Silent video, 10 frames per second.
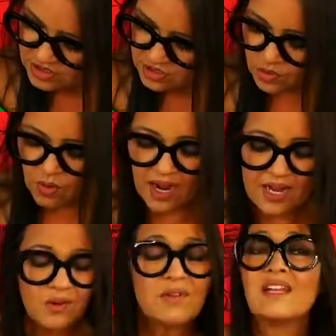So I
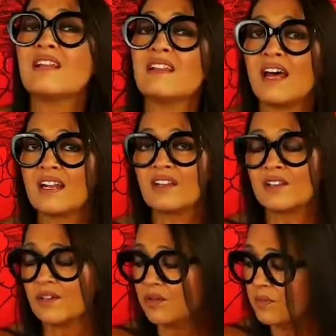don't need a lot of
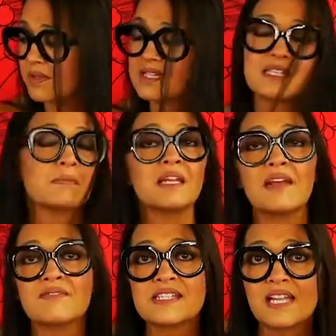glue because I'm gonna
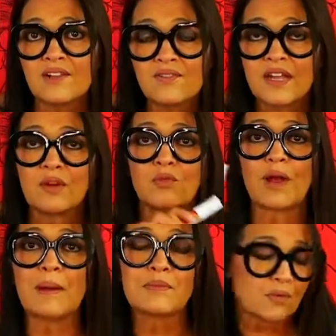have cellophane
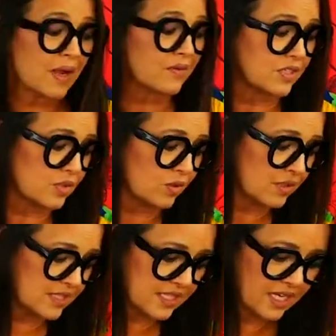wrapped around it to hold
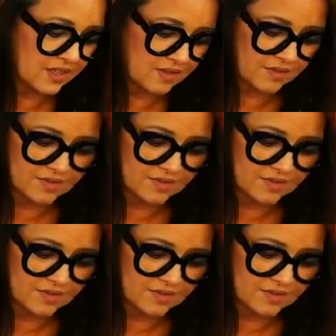it together.